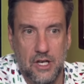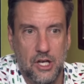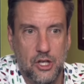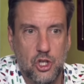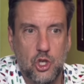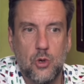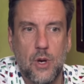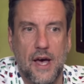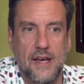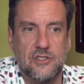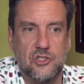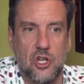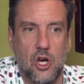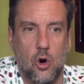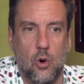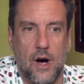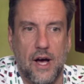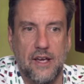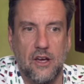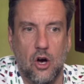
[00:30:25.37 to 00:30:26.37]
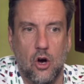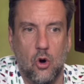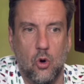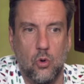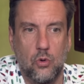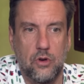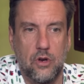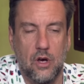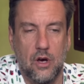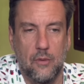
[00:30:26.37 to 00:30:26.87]
You guys know I
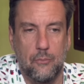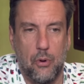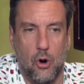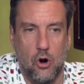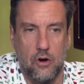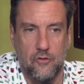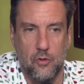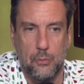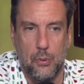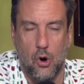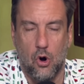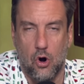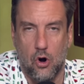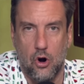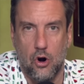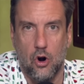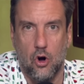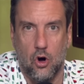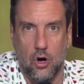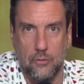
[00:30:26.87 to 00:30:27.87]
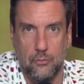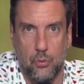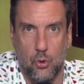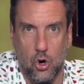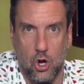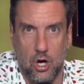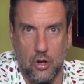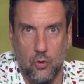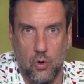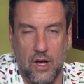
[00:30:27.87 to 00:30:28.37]
owned uh, part of a bar on
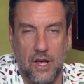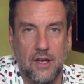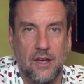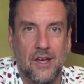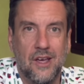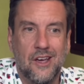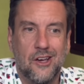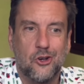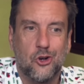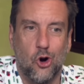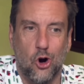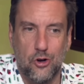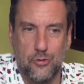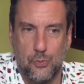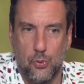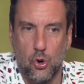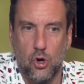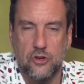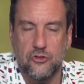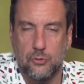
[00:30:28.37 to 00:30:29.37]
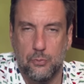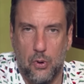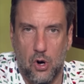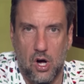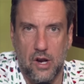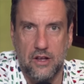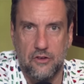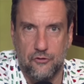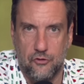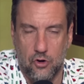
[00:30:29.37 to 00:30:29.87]
Broadway. Garth Brooks
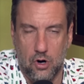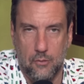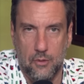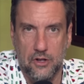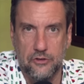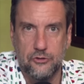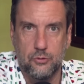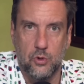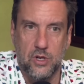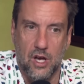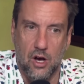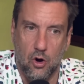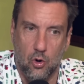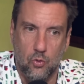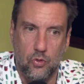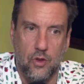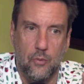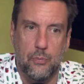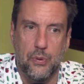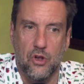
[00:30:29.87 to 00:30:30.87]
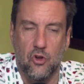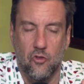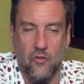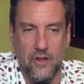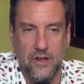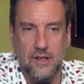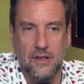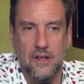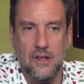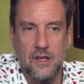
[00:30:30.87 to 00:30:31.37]
bought it from us. We owned the
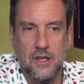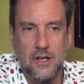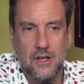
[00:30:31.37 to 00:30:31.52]
building.